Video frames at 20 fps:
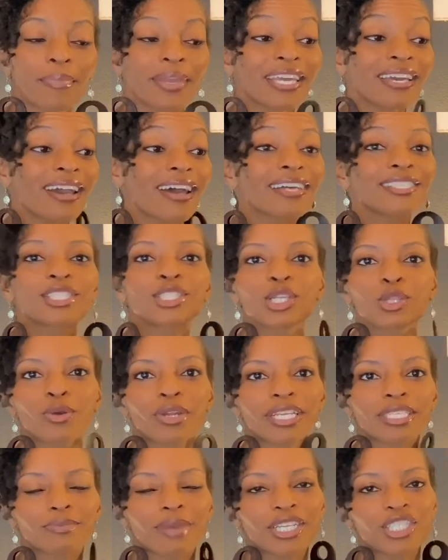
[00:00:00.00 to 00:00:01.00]
Because the
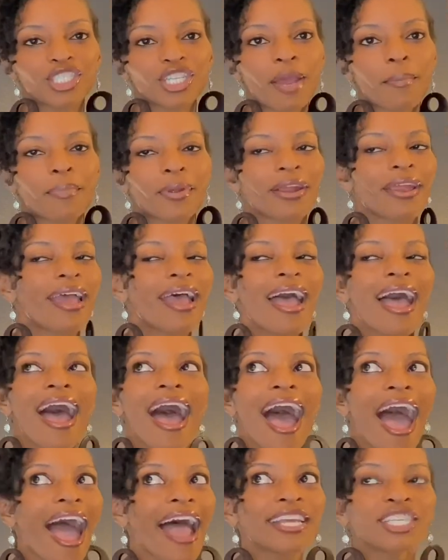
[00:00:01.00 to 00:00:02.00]
Lord is my shepherd,
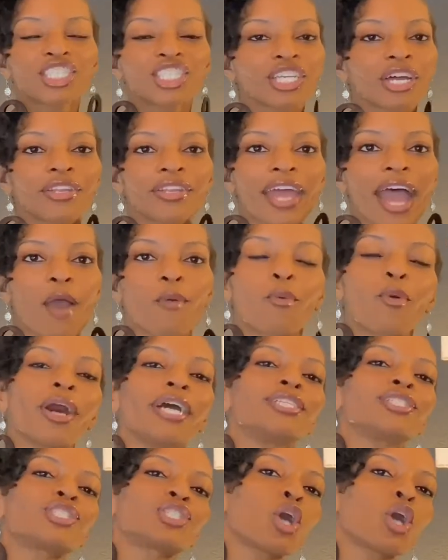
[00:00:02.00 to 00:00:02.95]
I shall not want.